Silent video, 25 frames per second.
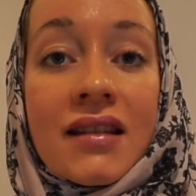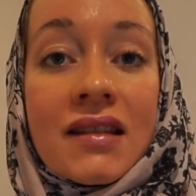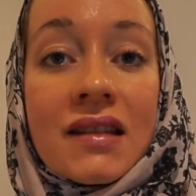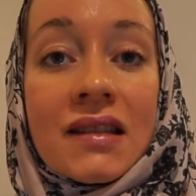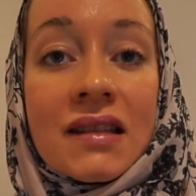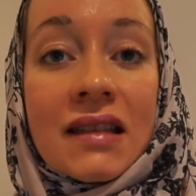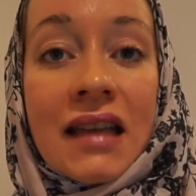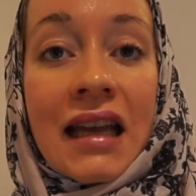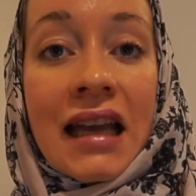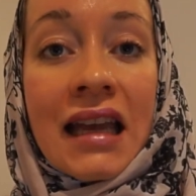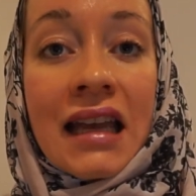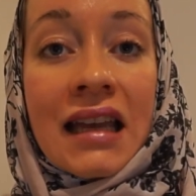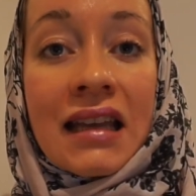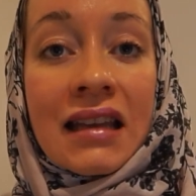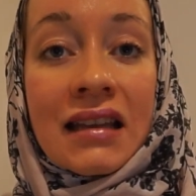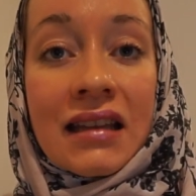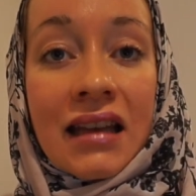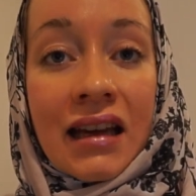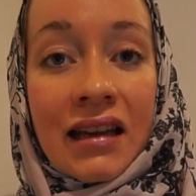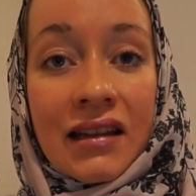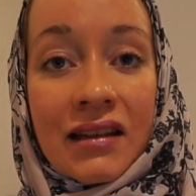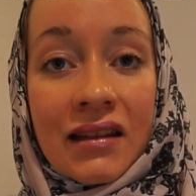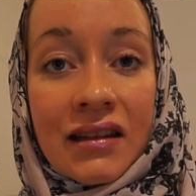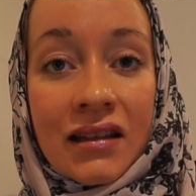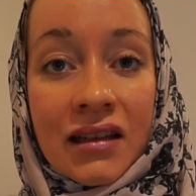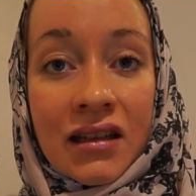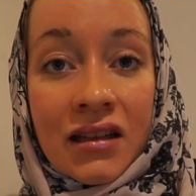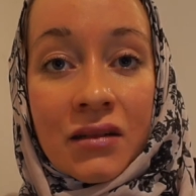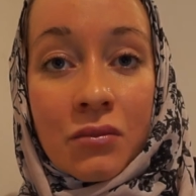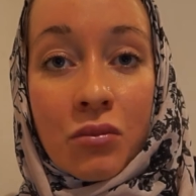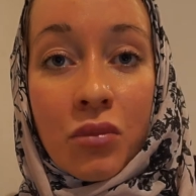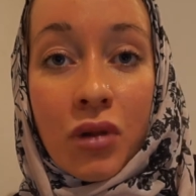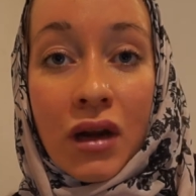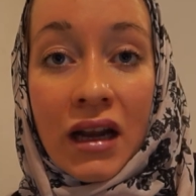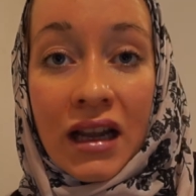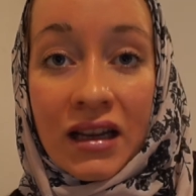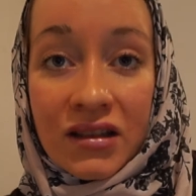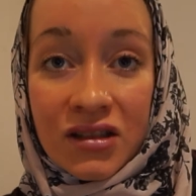saying that their
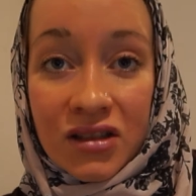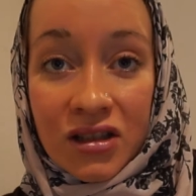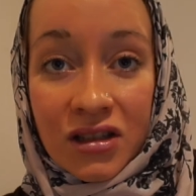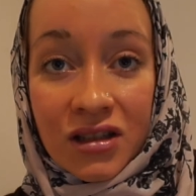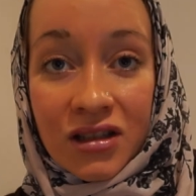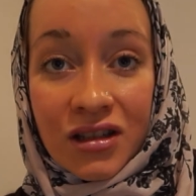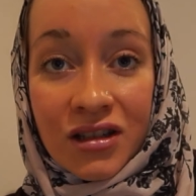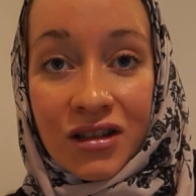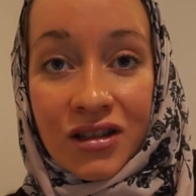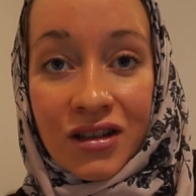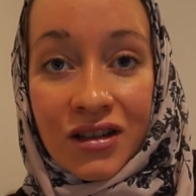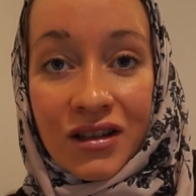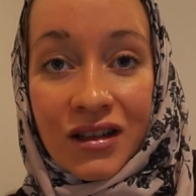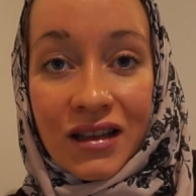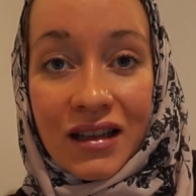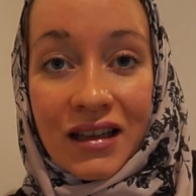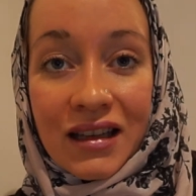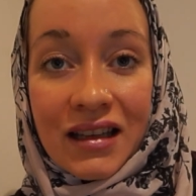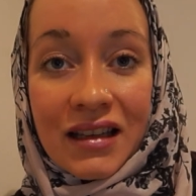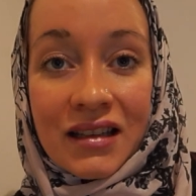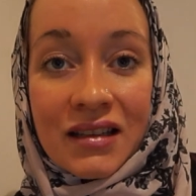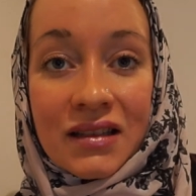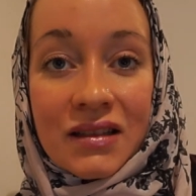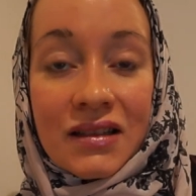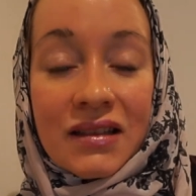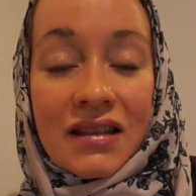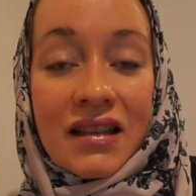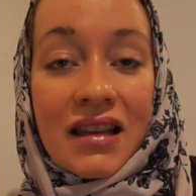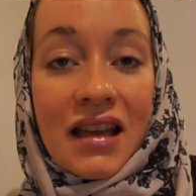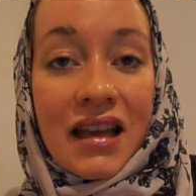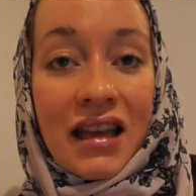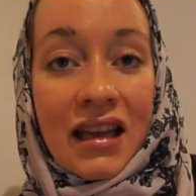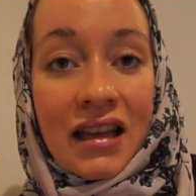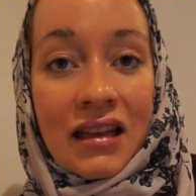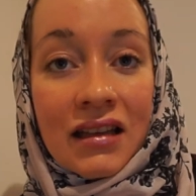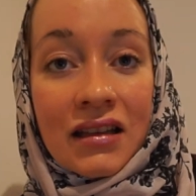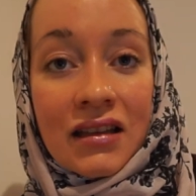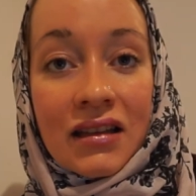pleasure is
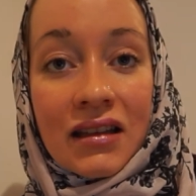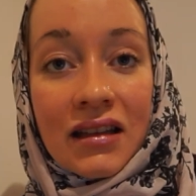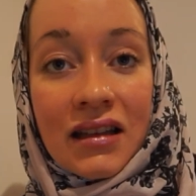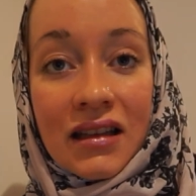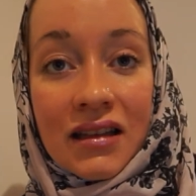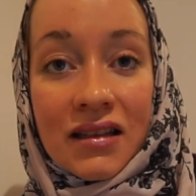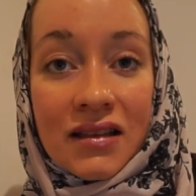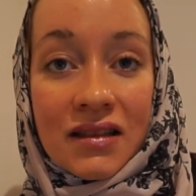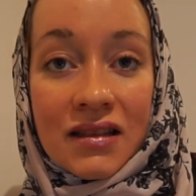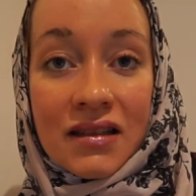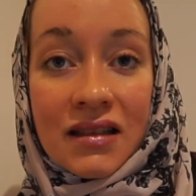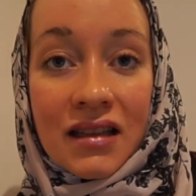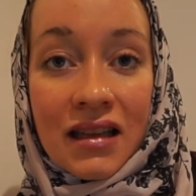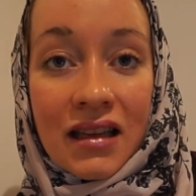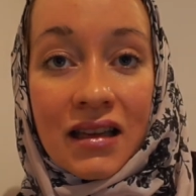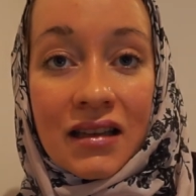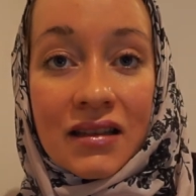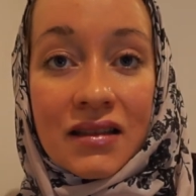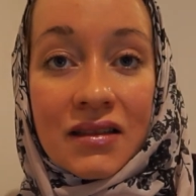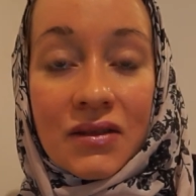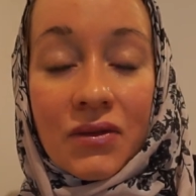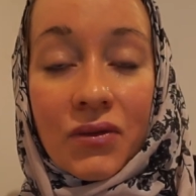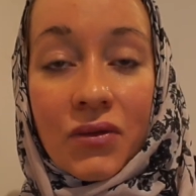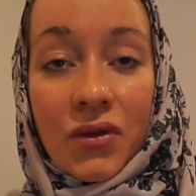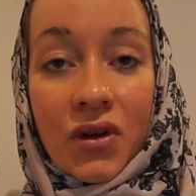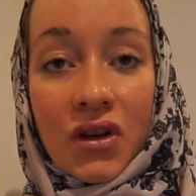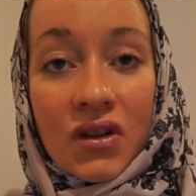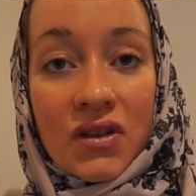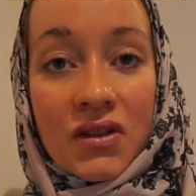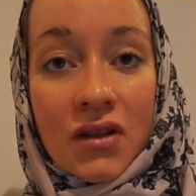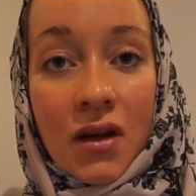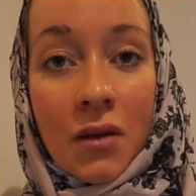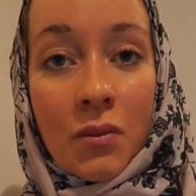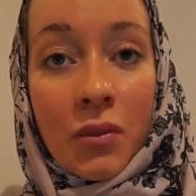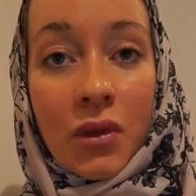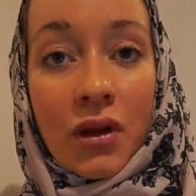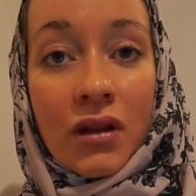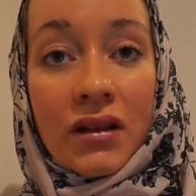in these things, for
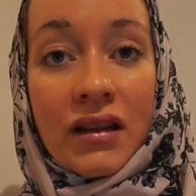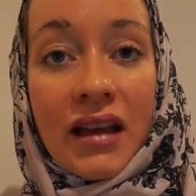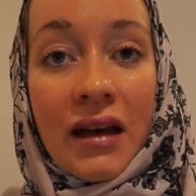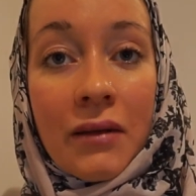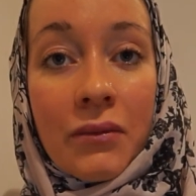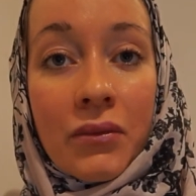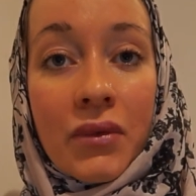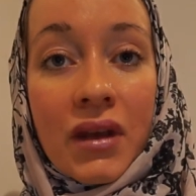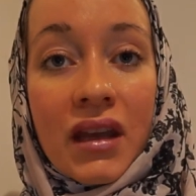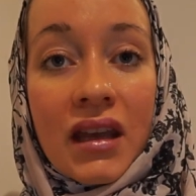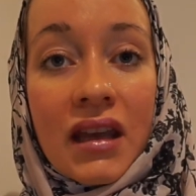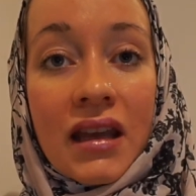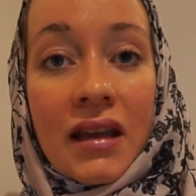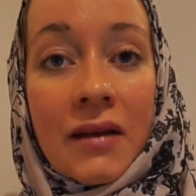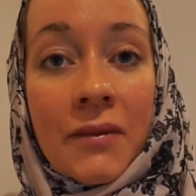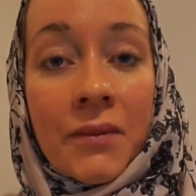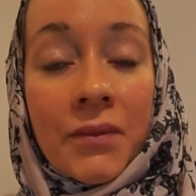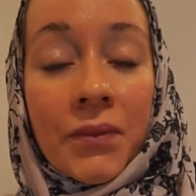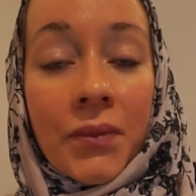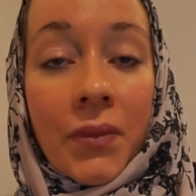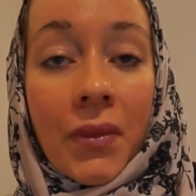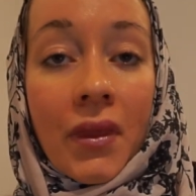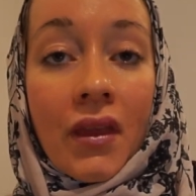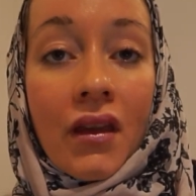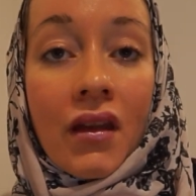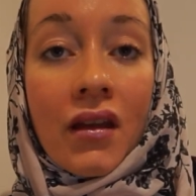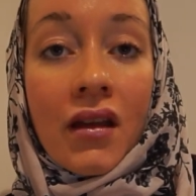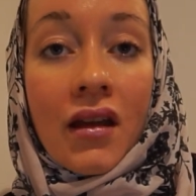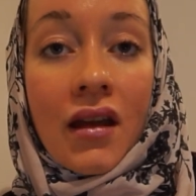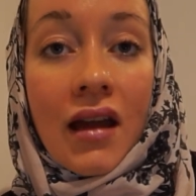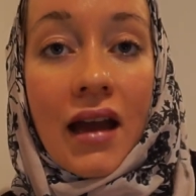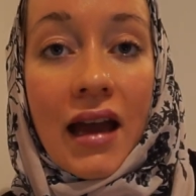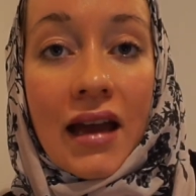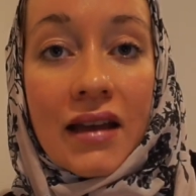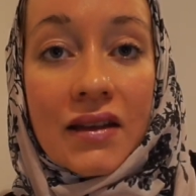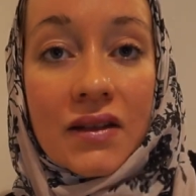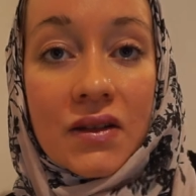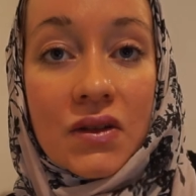example, that we
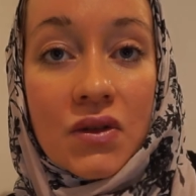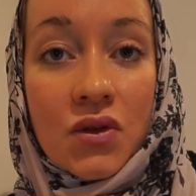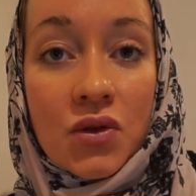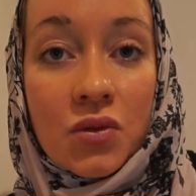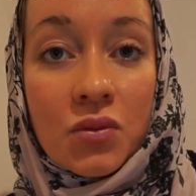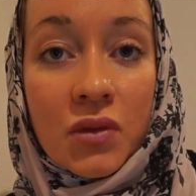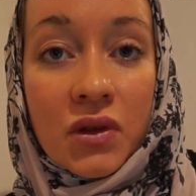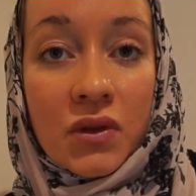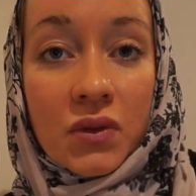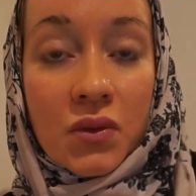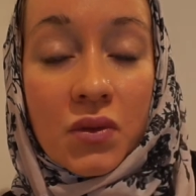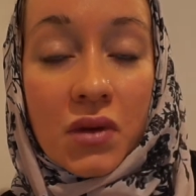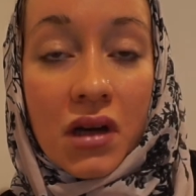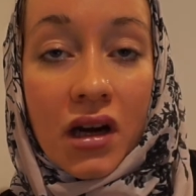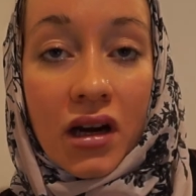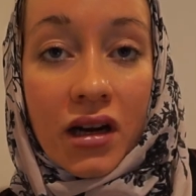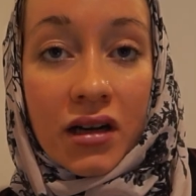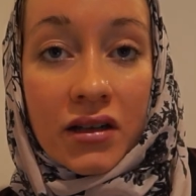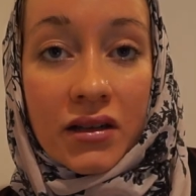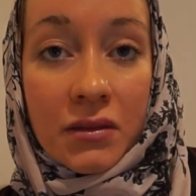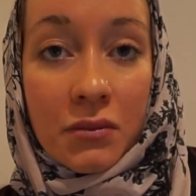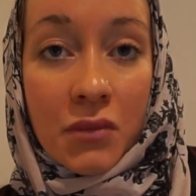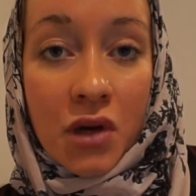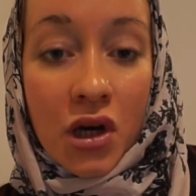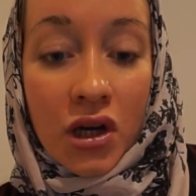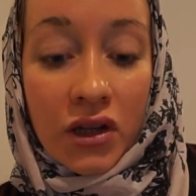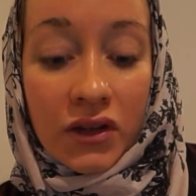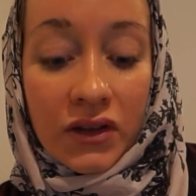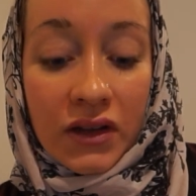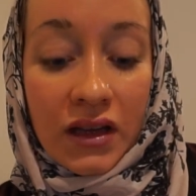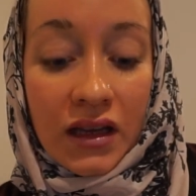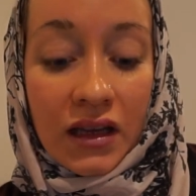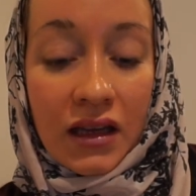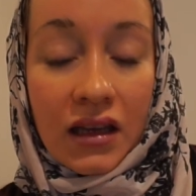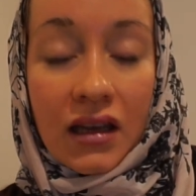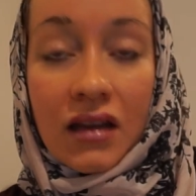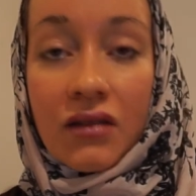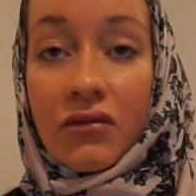as humans, we are
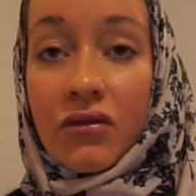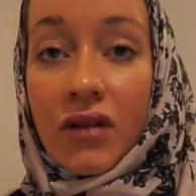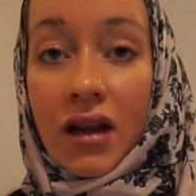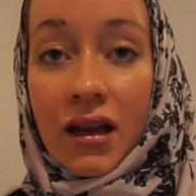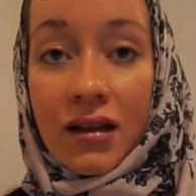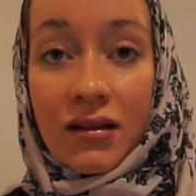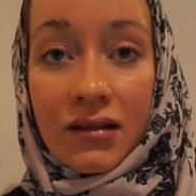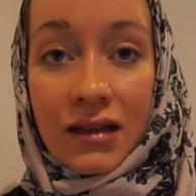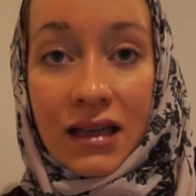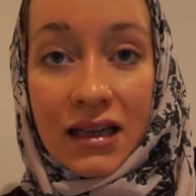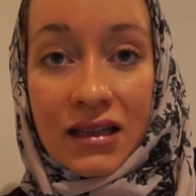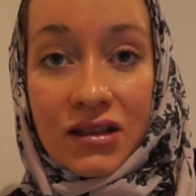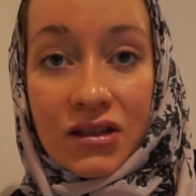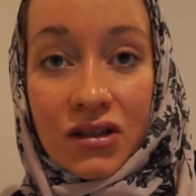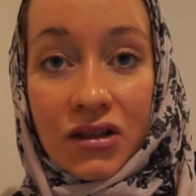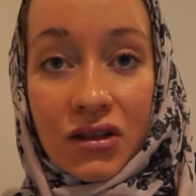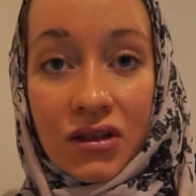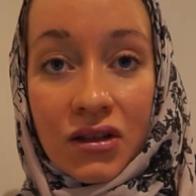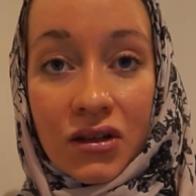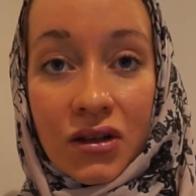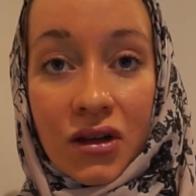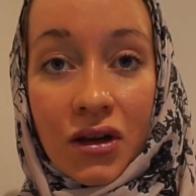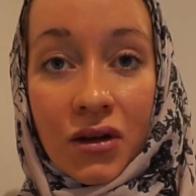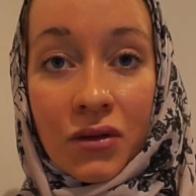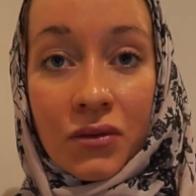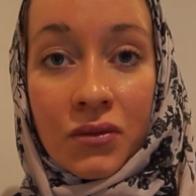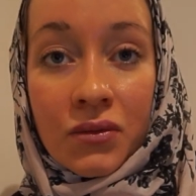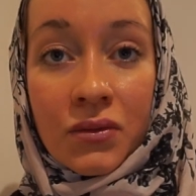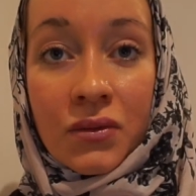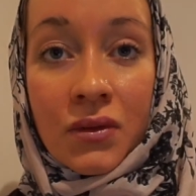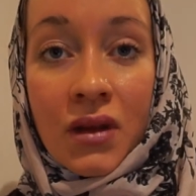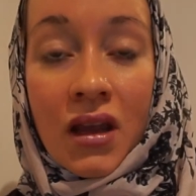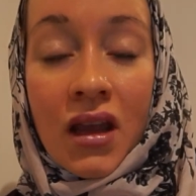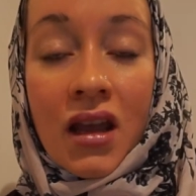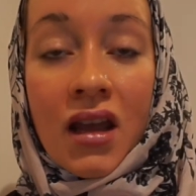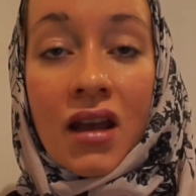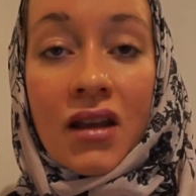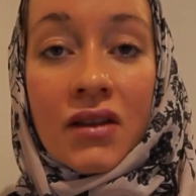demanding regulation, you know.
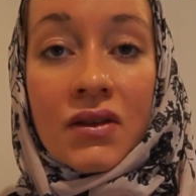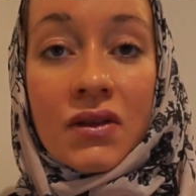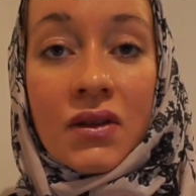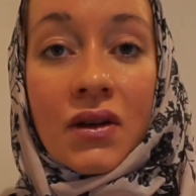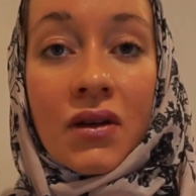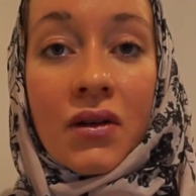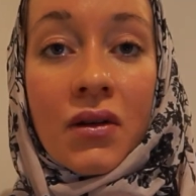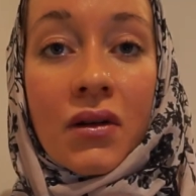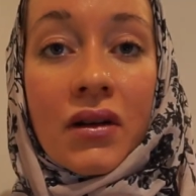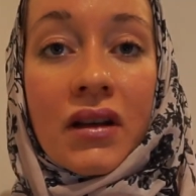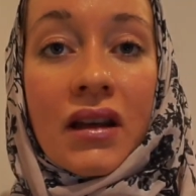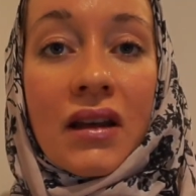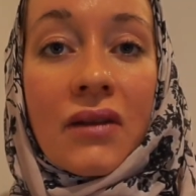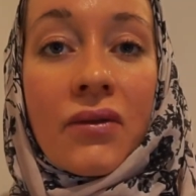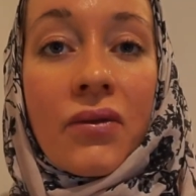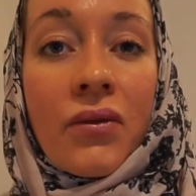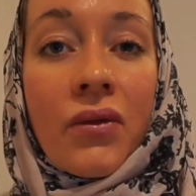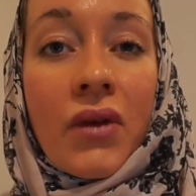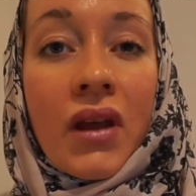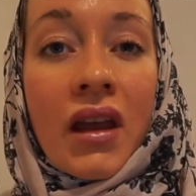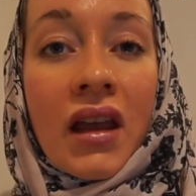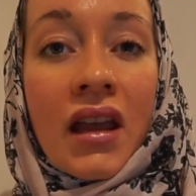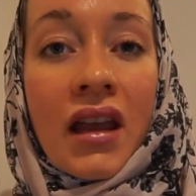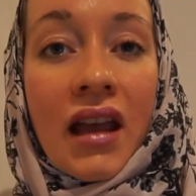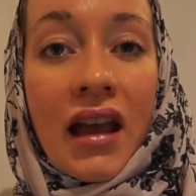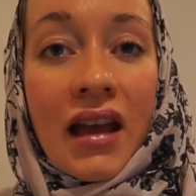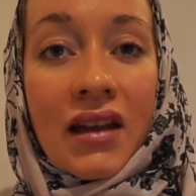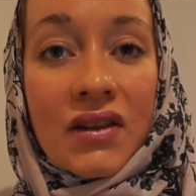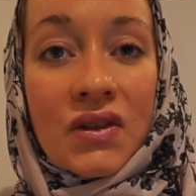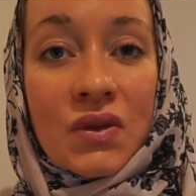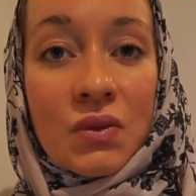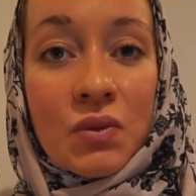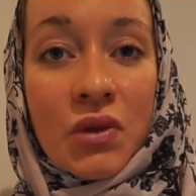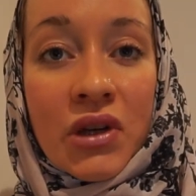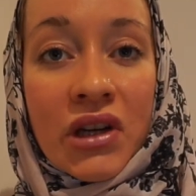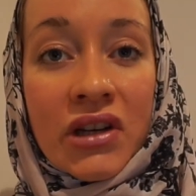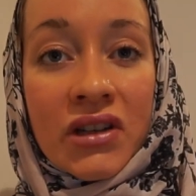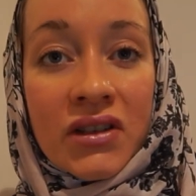So if we
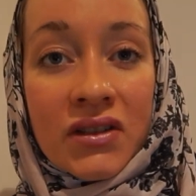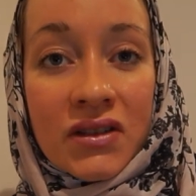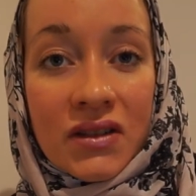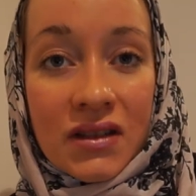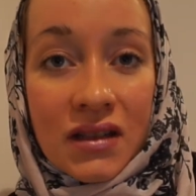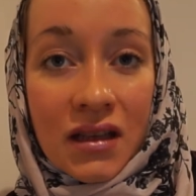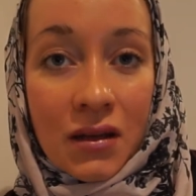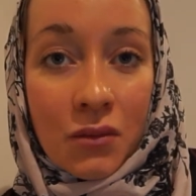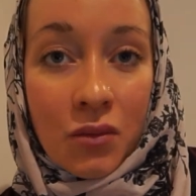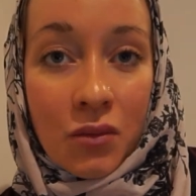experiencing